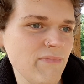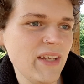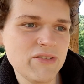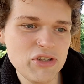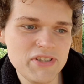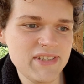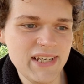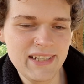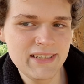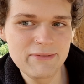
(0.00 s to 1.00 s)
just
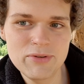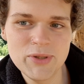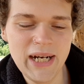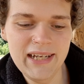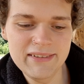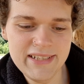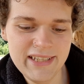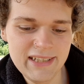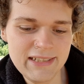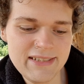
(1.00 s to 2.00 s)
to try out the
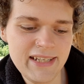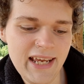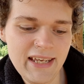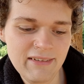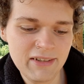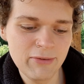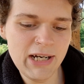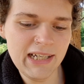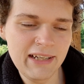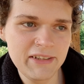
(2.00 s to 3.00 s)
10-8 and the
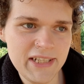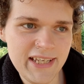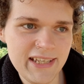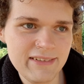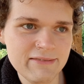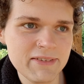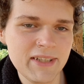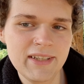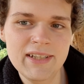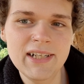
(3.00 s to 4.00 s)
Rock Island again,
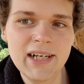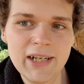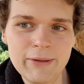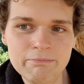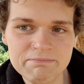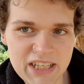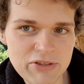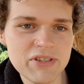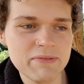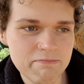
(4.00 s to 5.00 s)
and
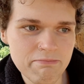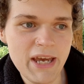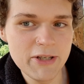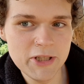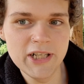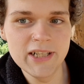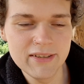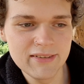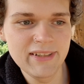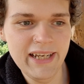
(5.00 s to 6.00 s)
just make sure
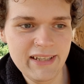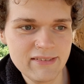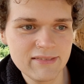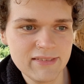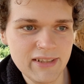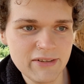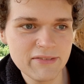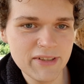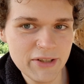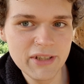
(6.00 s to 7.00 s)
that they're
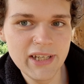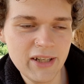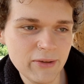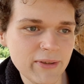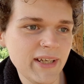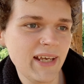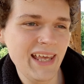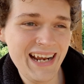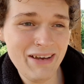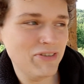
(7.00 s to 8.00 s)
good to go.
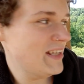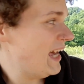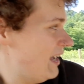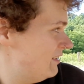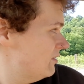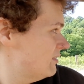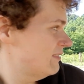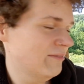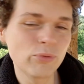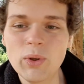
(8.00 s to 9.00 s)
And after that,
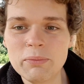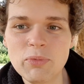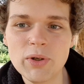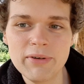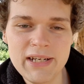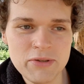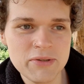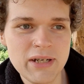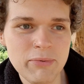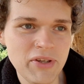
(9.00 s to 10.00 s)
one more range
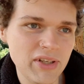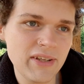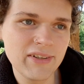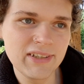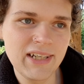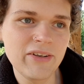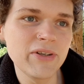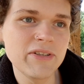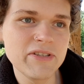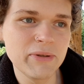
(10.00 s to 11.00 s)
trip with another 100
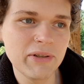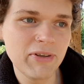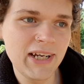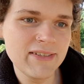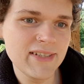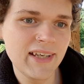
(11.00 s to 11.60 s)
or 200 rounds.